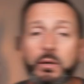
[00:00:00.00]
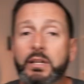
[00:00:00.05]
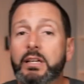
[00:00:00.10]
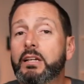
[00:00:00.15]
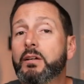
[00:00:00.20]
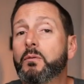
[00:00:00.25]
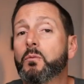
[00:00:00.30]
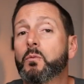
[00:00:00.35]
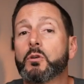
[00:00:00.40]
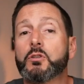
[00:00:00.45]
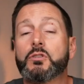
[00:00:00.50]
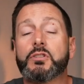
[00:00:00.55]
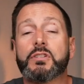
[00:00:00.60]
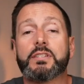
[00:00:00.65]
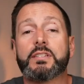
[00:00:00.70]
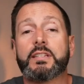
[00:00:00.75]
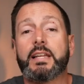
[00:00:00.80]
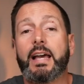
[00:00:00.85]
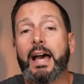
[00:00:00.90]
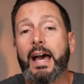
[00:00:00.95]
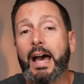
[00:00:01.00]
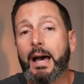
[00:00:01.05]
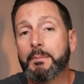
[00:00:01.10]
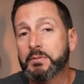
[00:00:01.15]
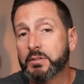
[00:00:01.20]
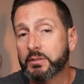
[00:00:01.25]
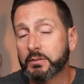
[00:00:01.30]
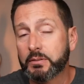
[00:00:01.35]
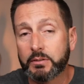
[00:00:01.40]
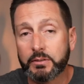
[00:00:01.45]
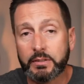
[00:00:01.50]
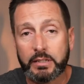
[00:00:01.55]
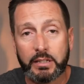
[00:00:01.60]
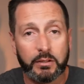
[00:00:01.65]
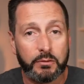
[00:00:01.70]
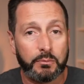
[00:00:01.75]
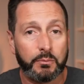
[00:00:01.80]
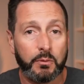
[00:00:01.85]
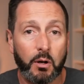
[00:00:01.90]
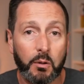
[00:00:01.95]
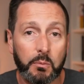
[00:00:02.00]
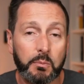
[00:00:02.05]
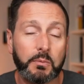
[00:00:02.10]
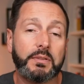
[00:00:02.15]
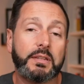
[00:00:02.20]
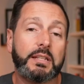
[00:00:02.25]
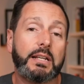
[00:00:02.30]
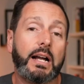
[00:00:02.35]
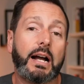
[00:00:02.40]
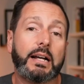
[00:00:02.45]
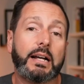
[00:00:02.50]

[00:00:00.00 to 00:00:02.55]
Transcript: We were just absolutely enthralled with the